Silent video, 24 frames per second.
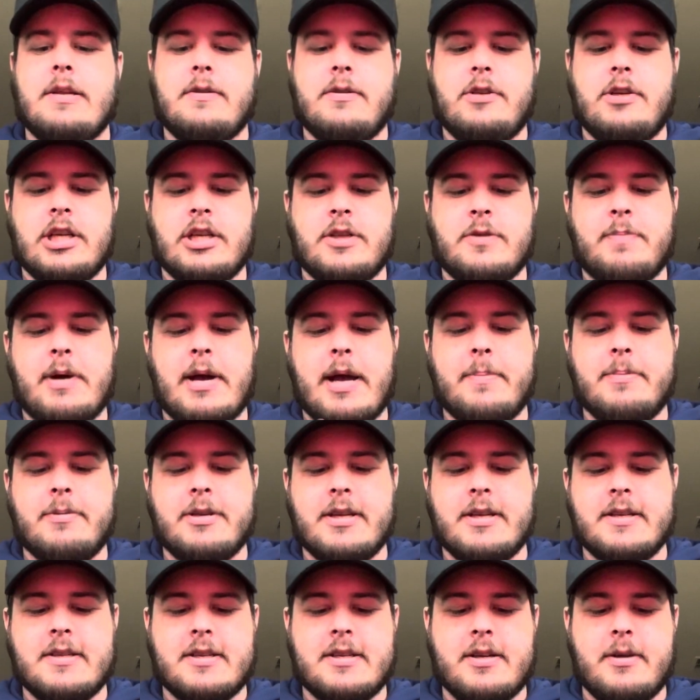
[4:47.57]
Just pipe
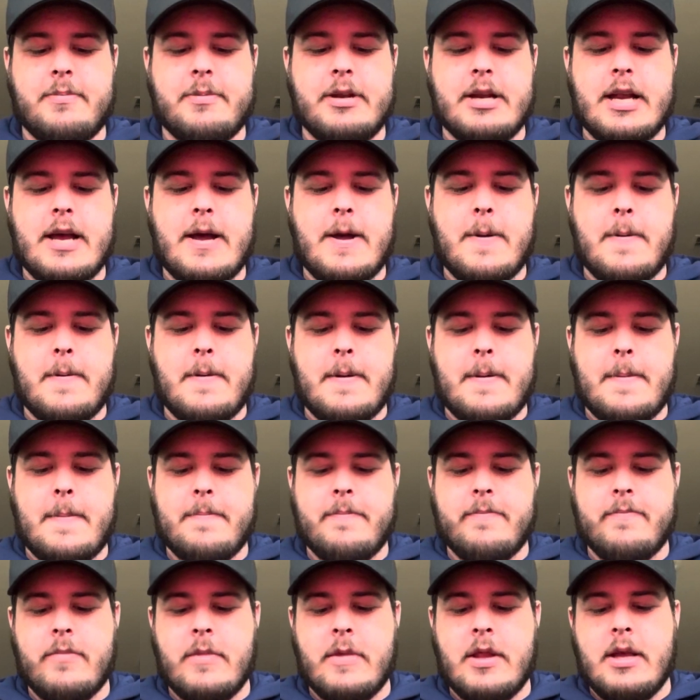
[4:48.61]
dust coming out.
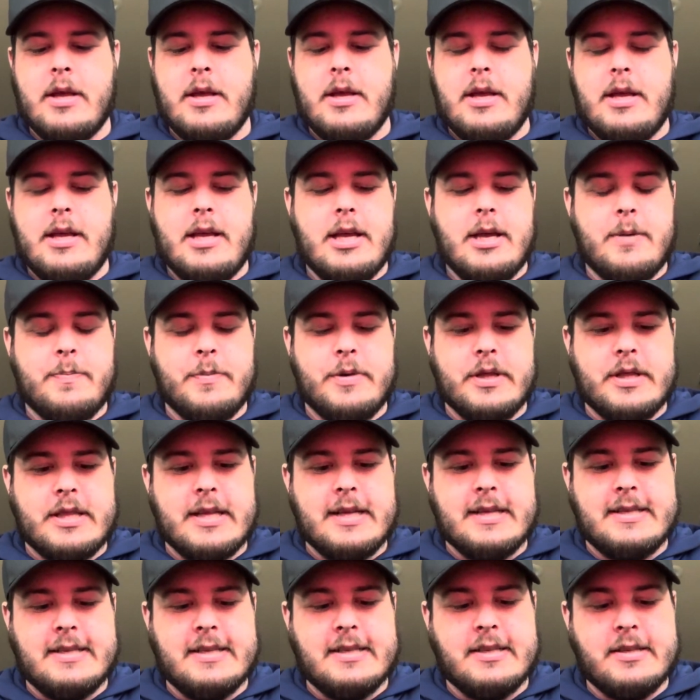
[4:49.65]
But
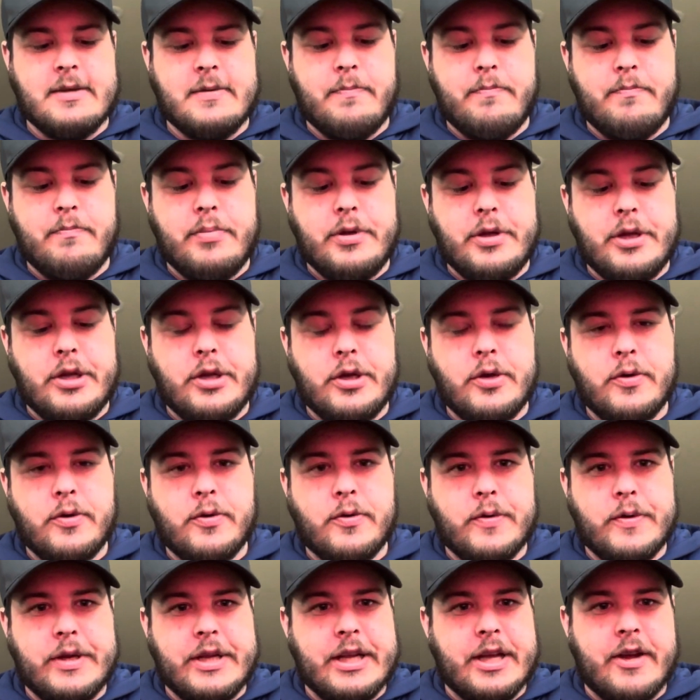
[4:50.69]
this is a
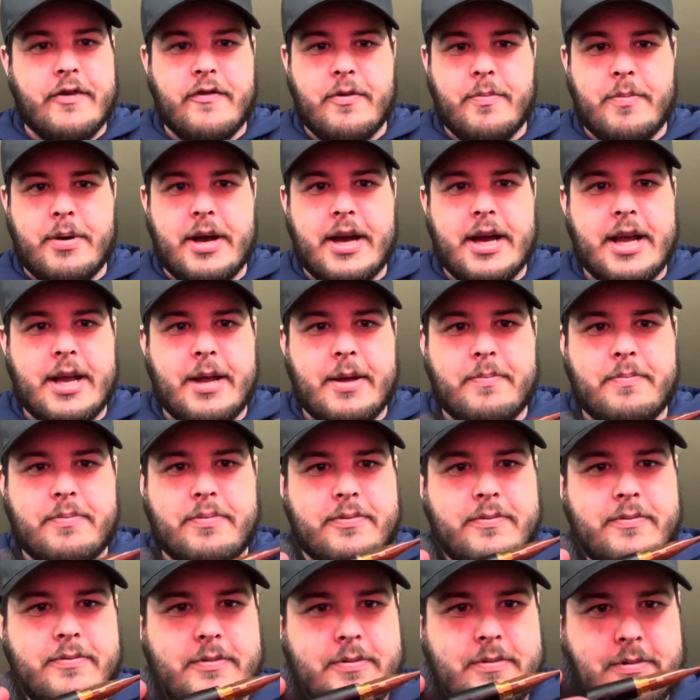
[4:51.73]
beauty of a pipe.
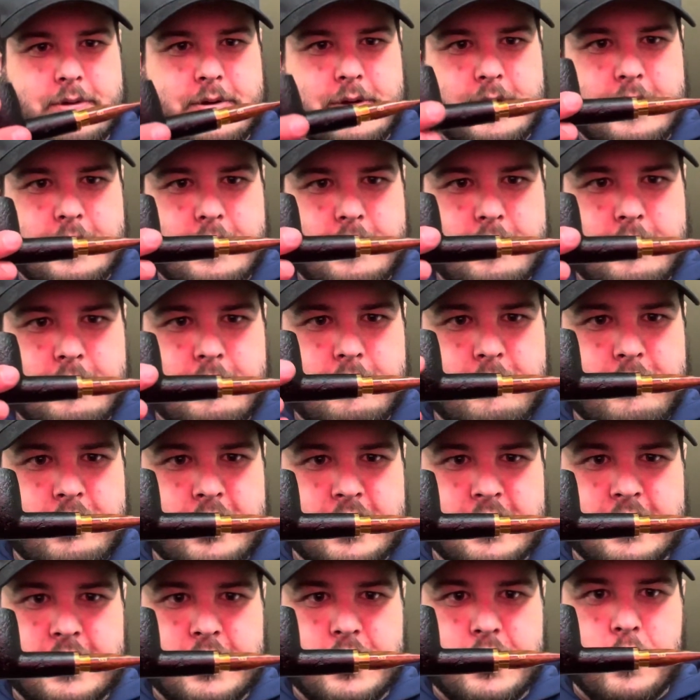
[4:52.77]

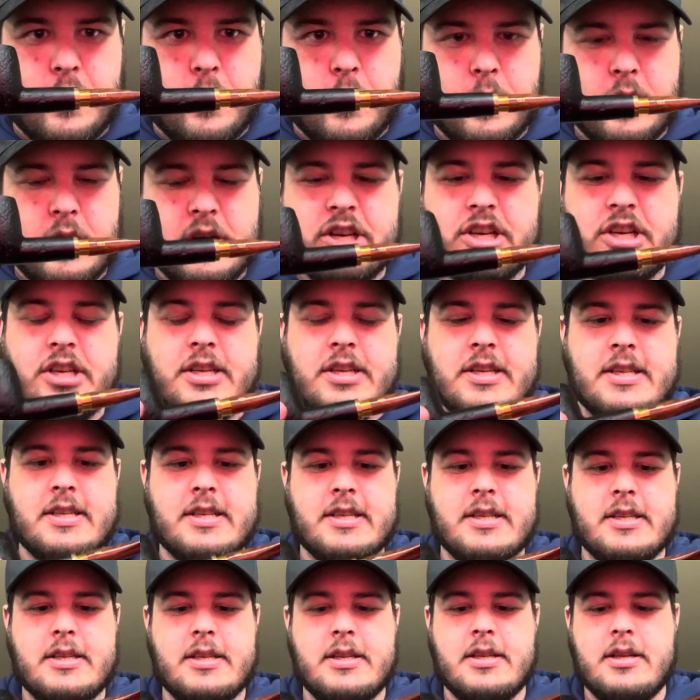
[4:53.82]
Just
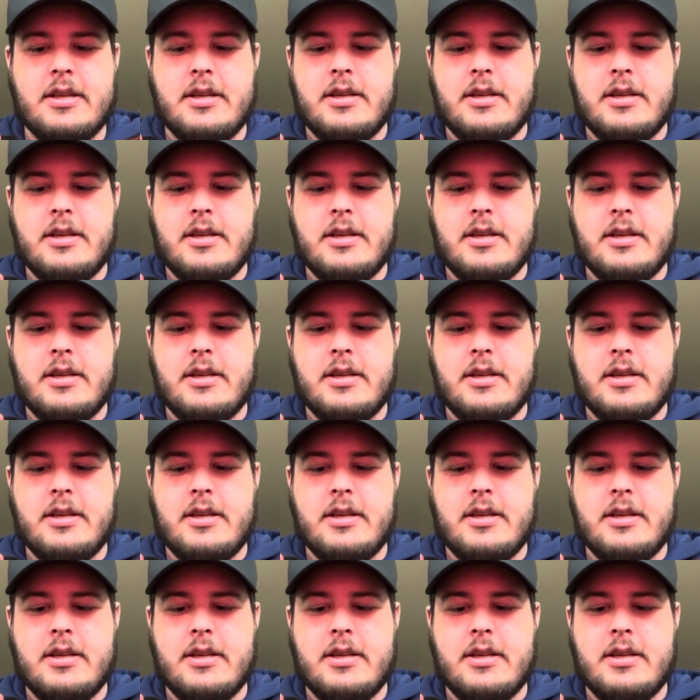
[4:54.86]
gorgeous.